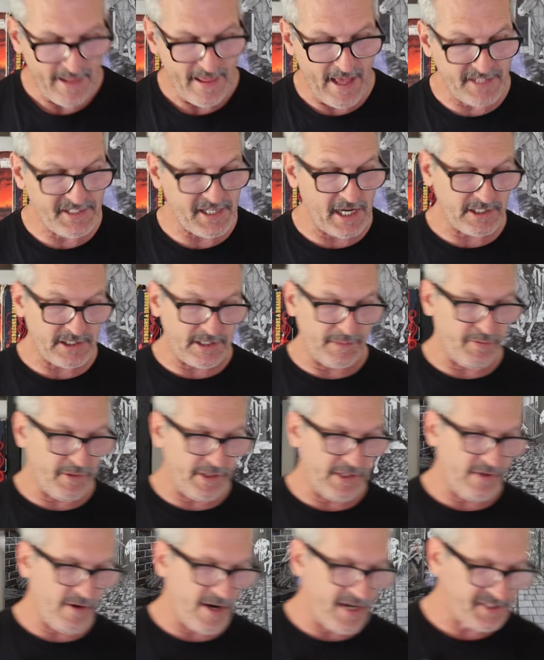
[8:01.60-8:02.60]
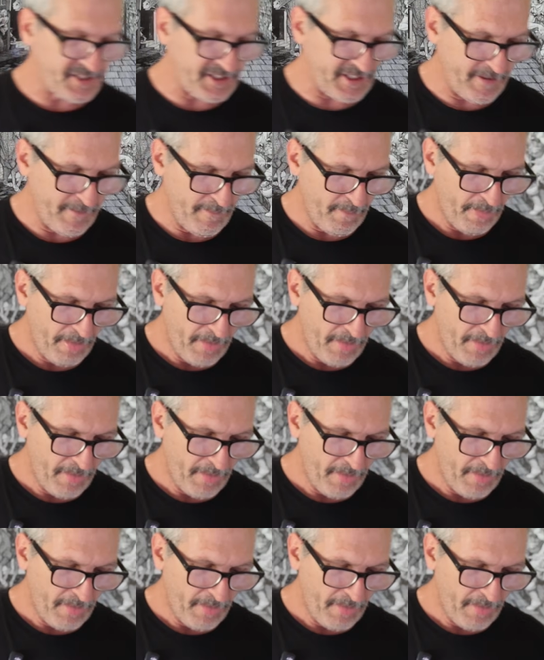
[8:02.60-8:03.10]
That's actually pretty crazy.